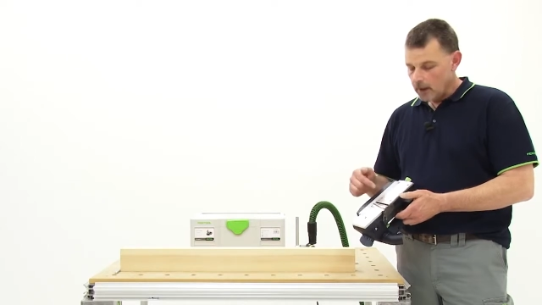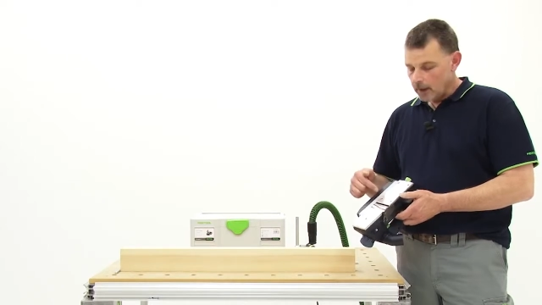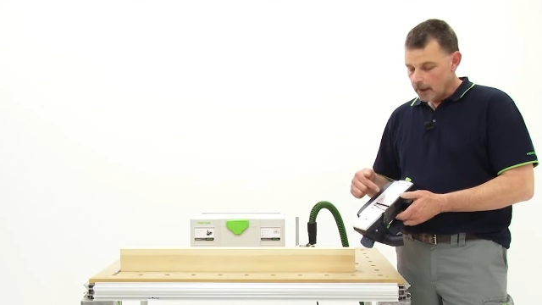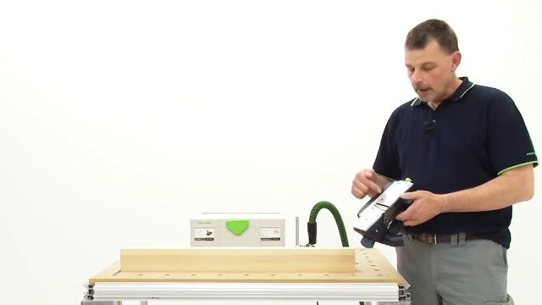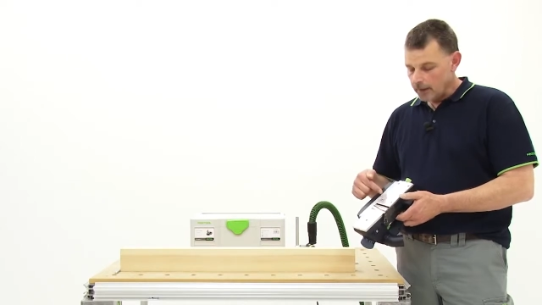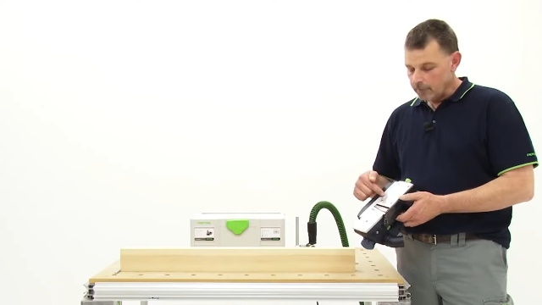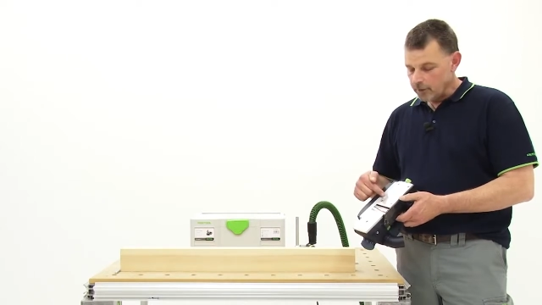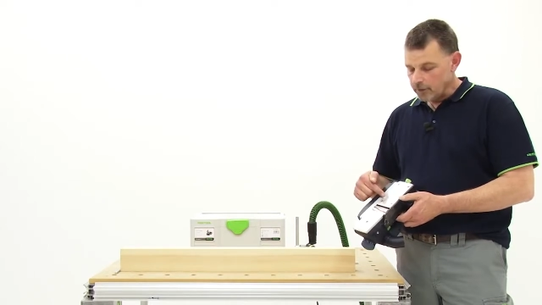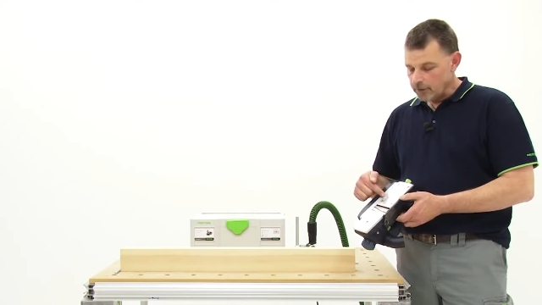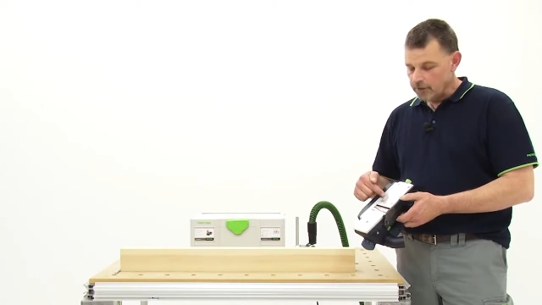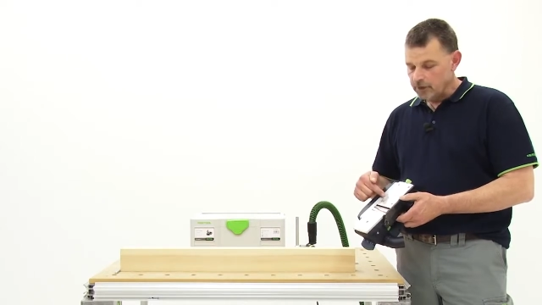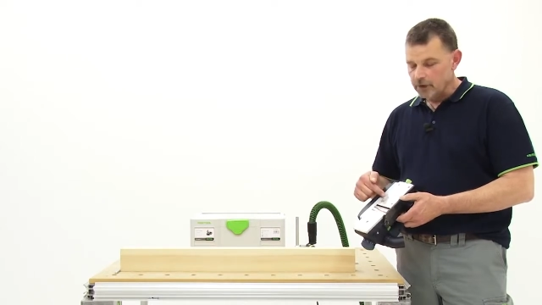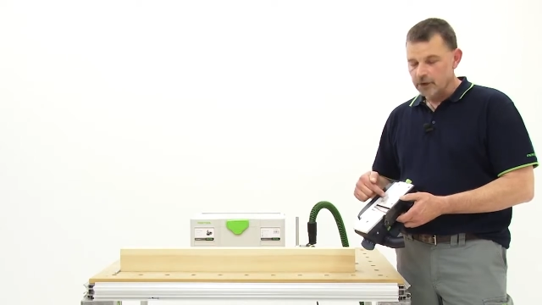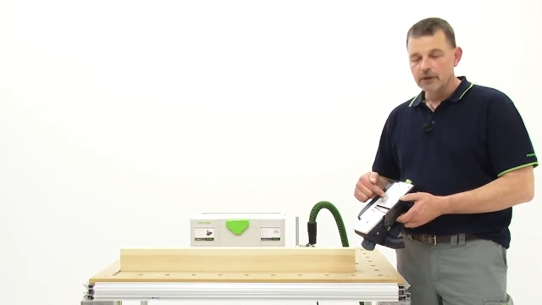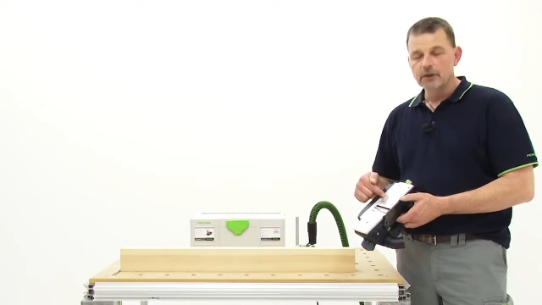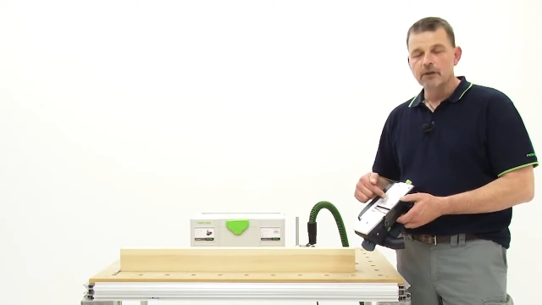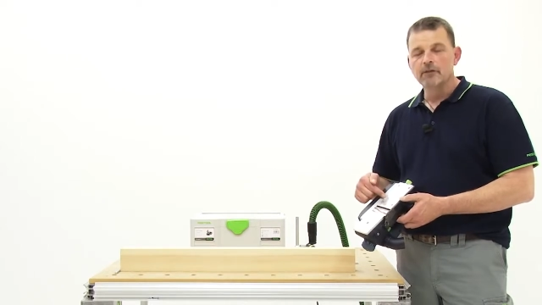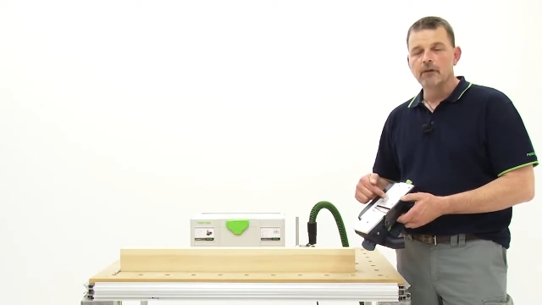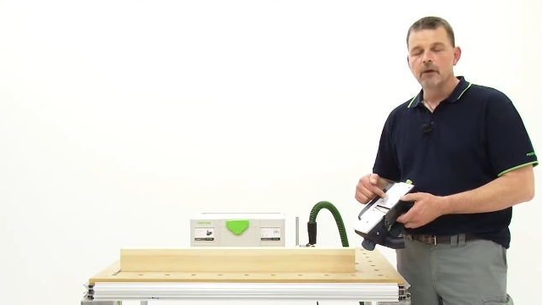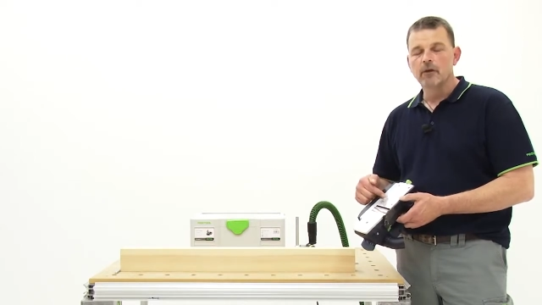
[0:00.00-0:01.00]
Having a
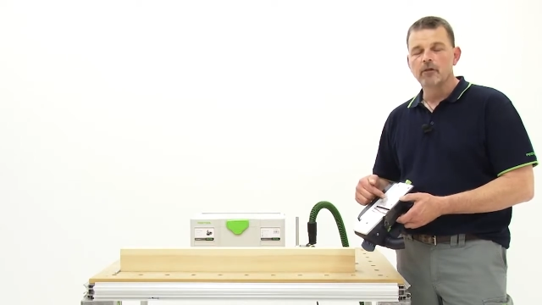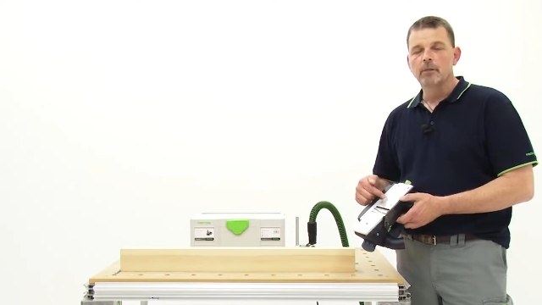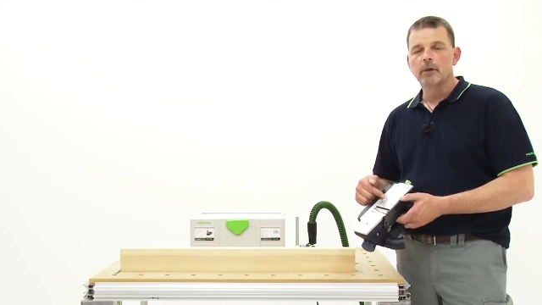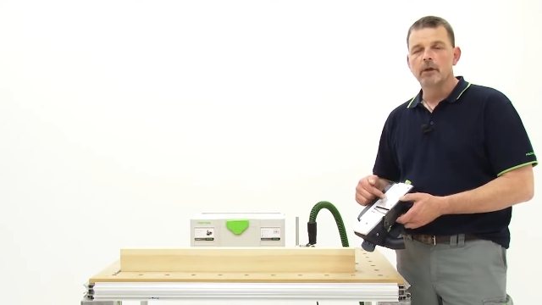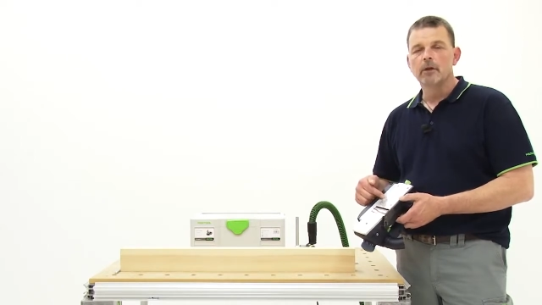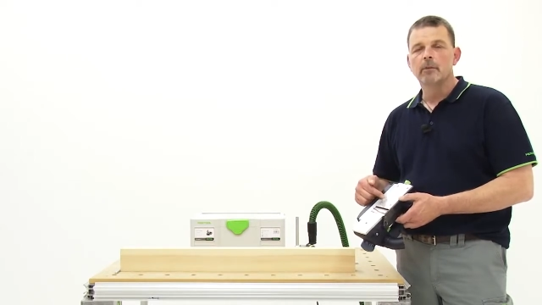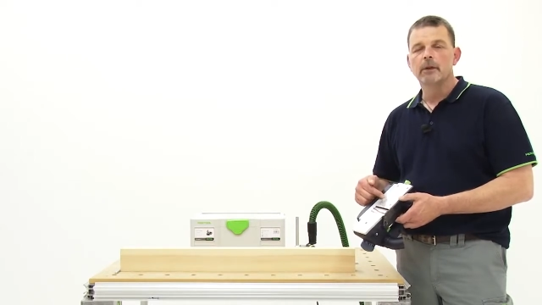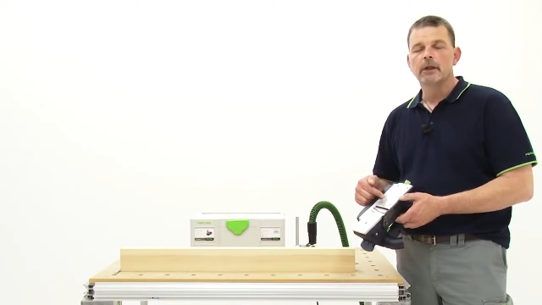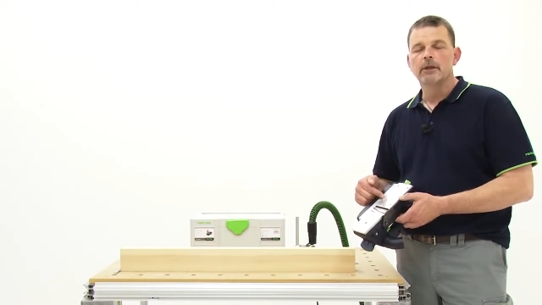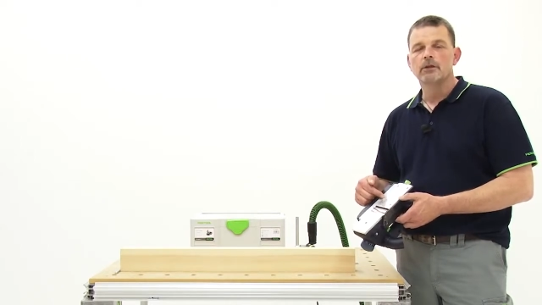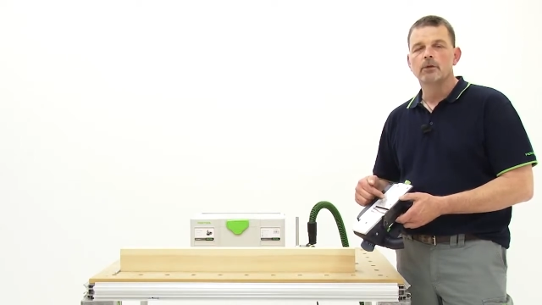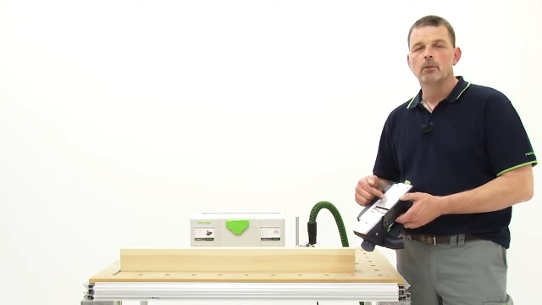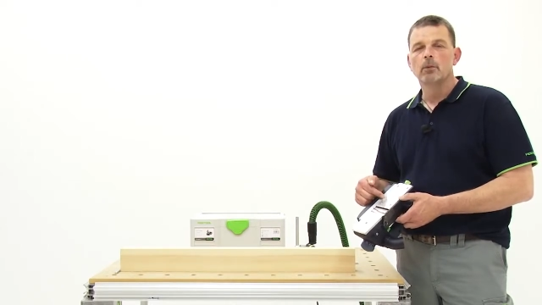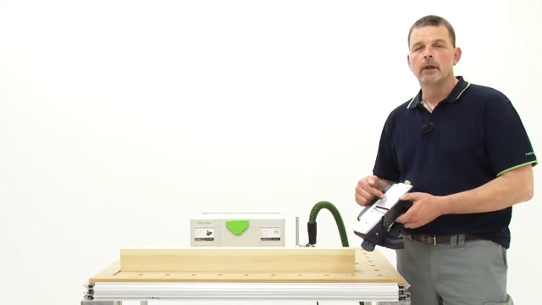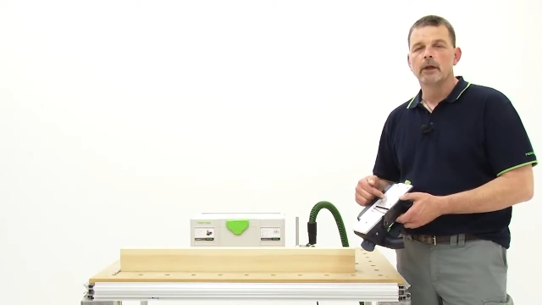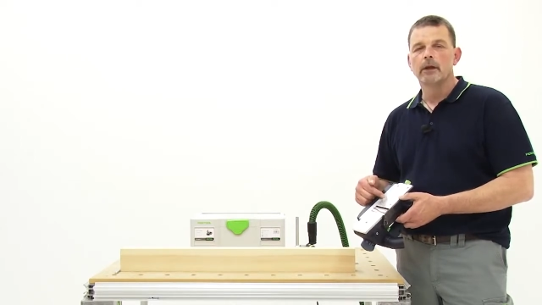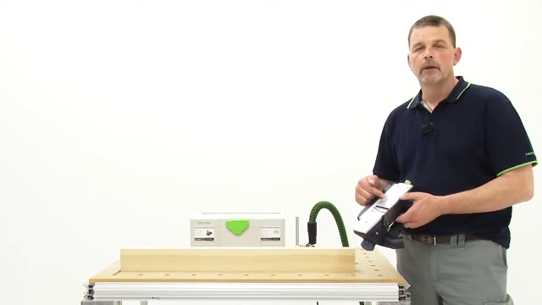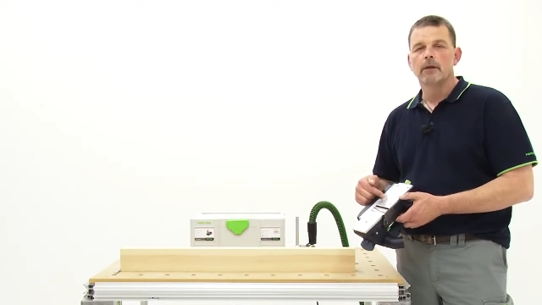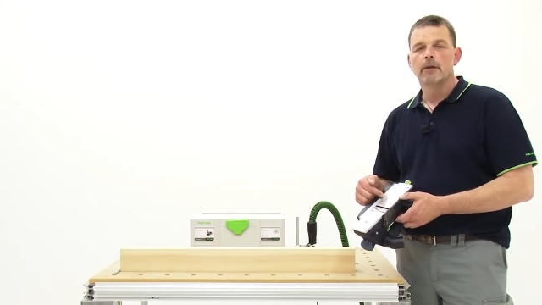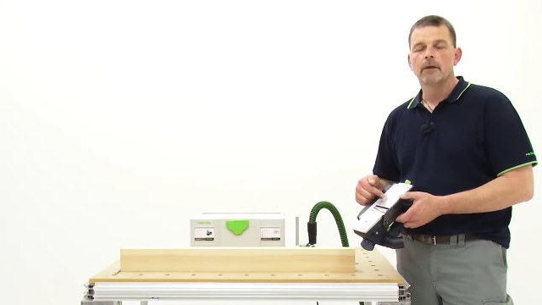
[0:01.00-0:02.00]
65mm
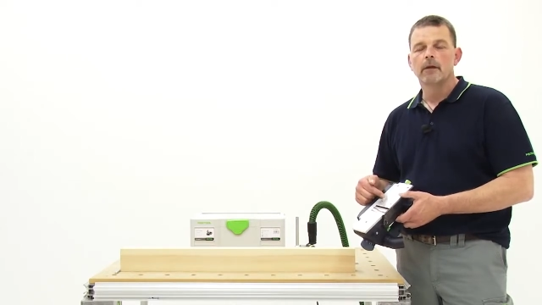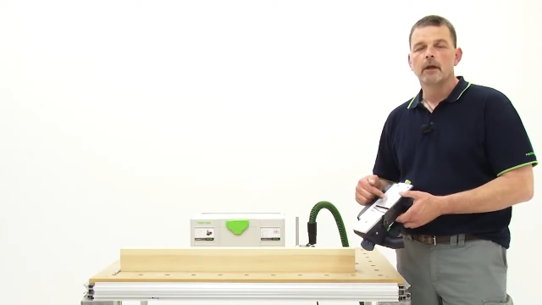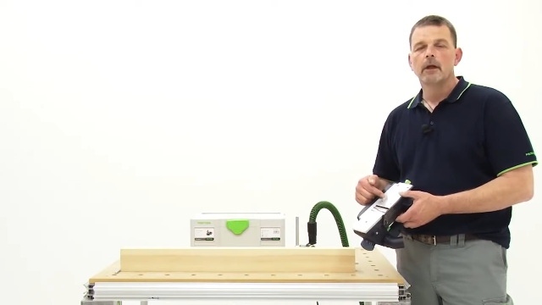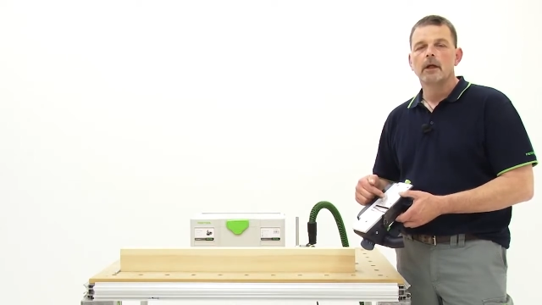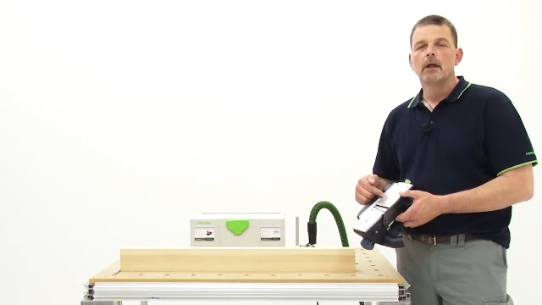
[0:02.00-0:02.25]
width